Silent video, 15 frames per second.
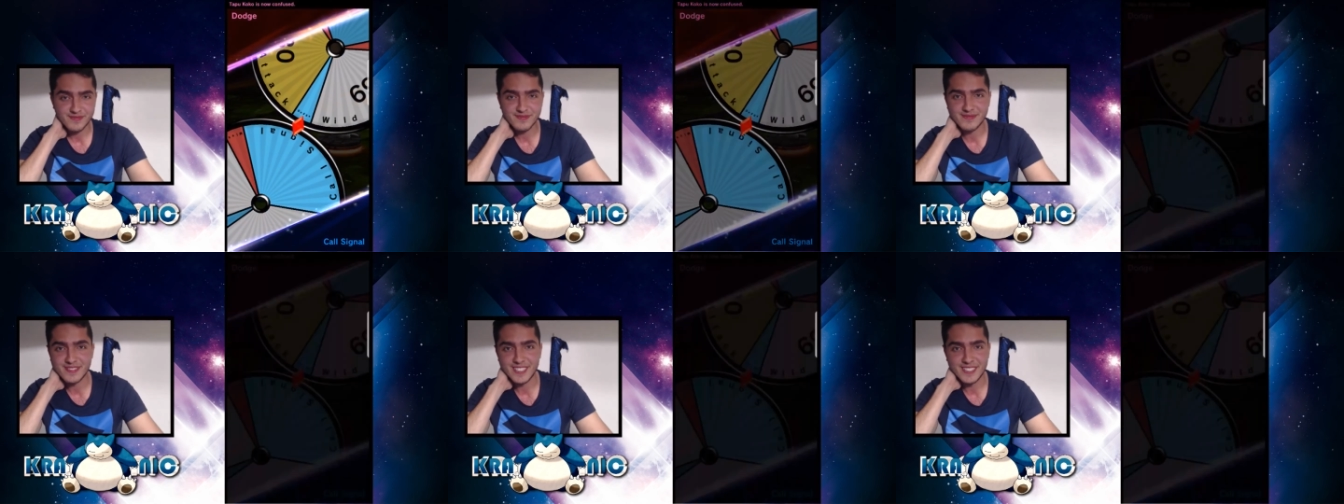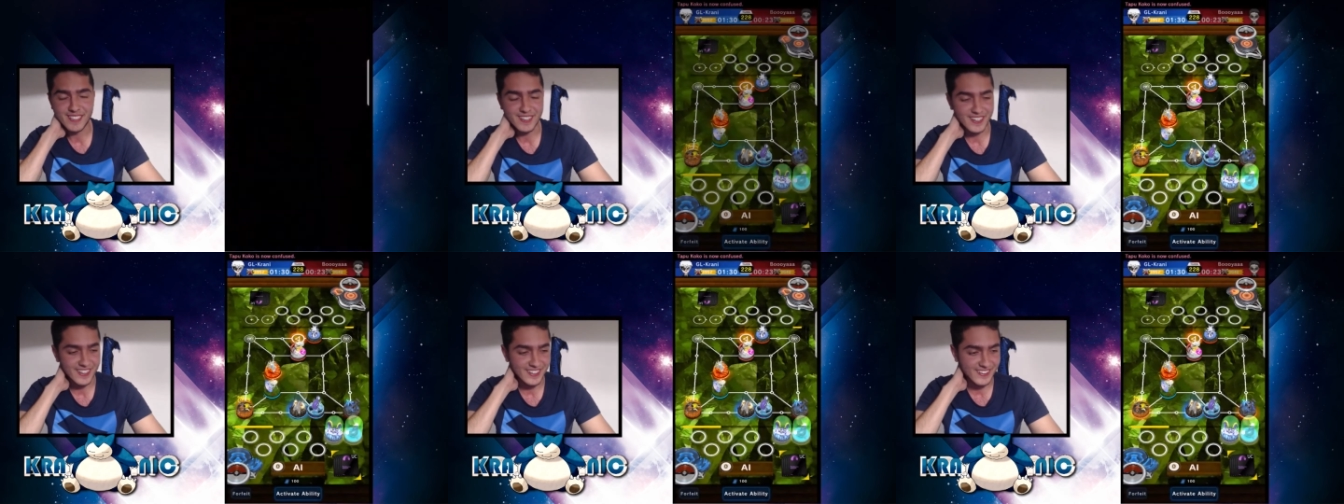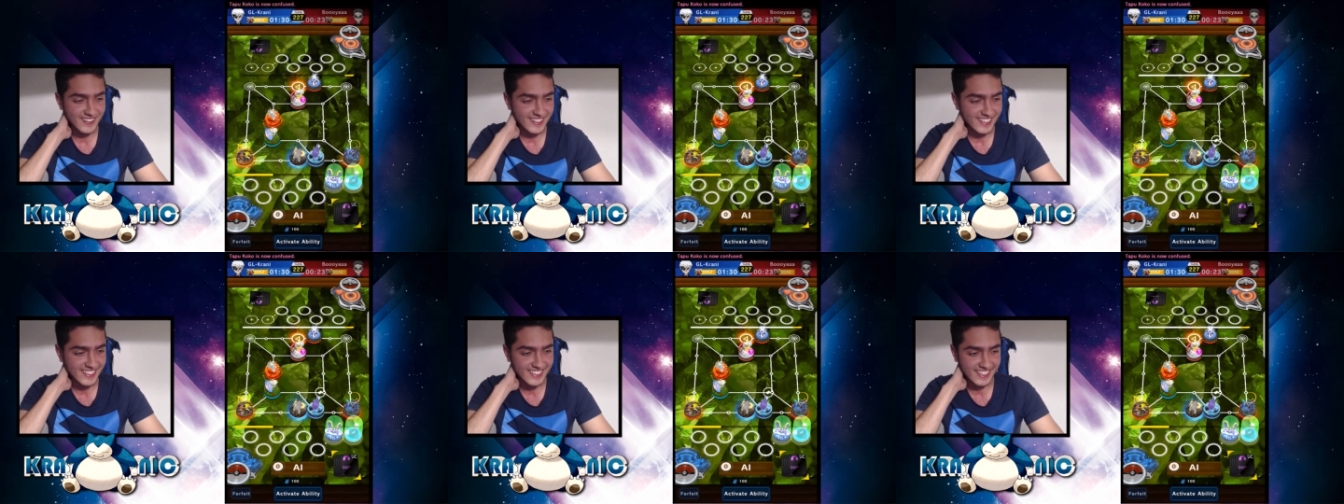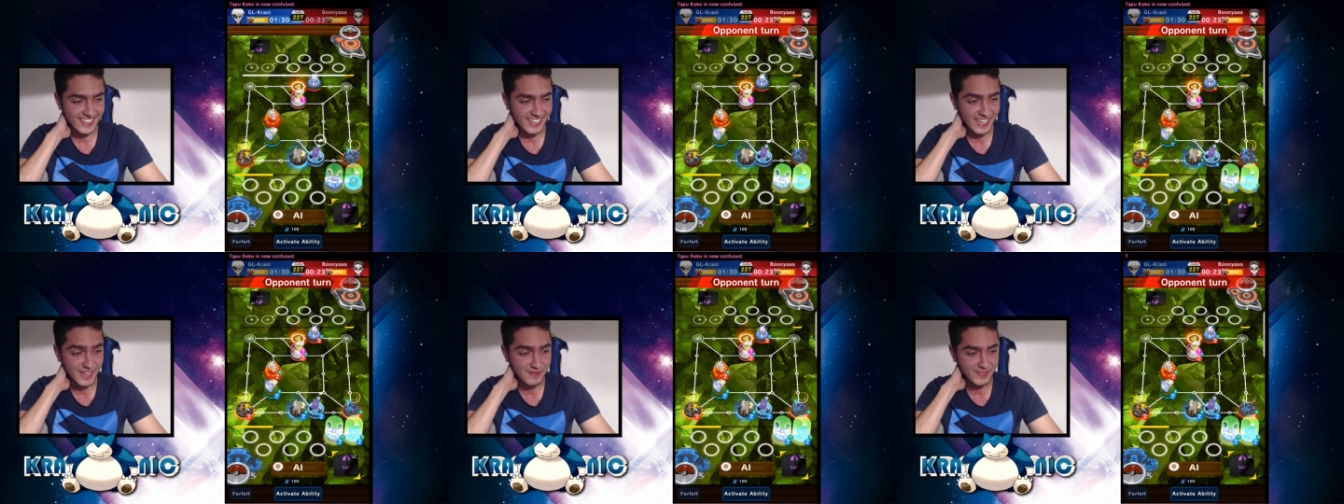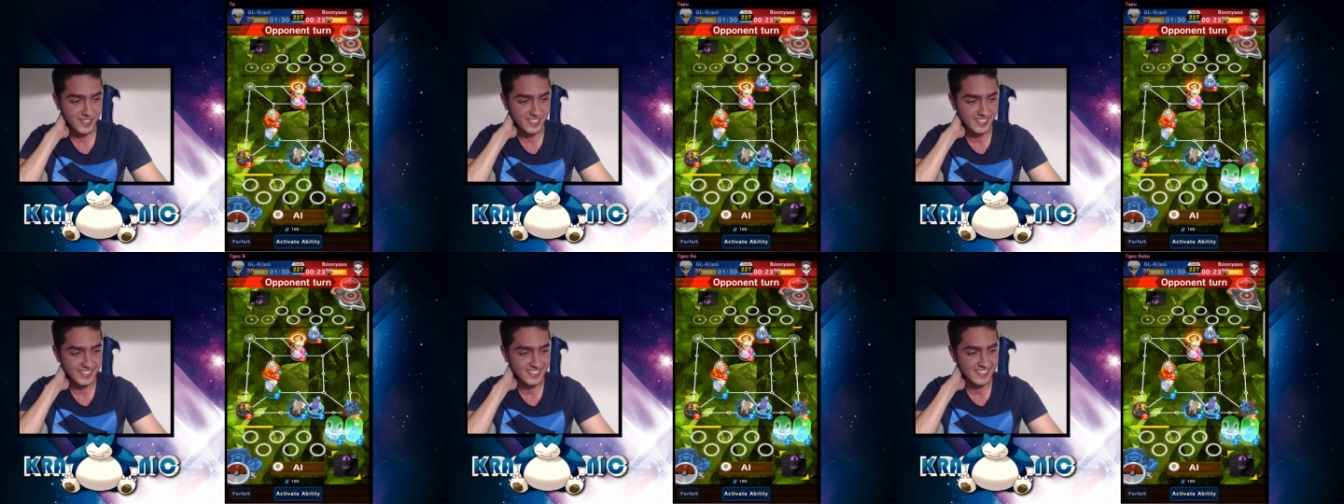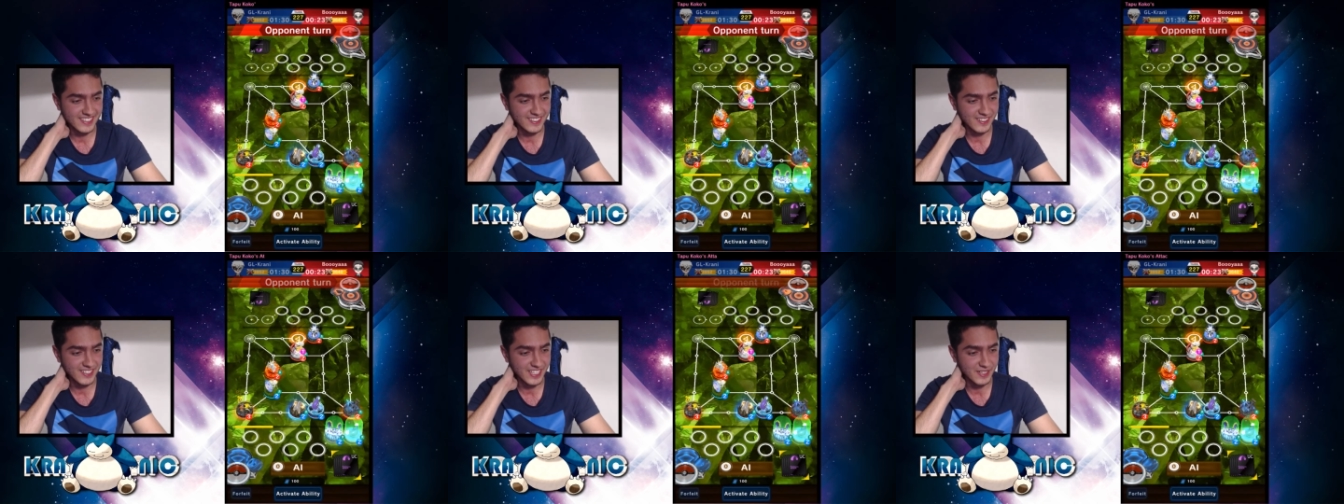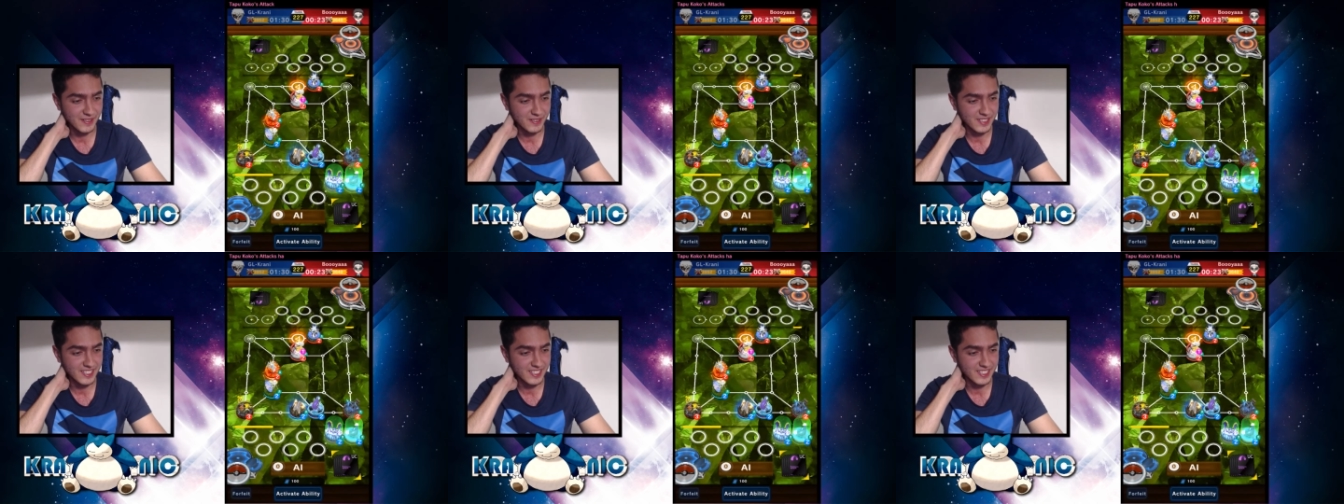No, I don't have that knockout.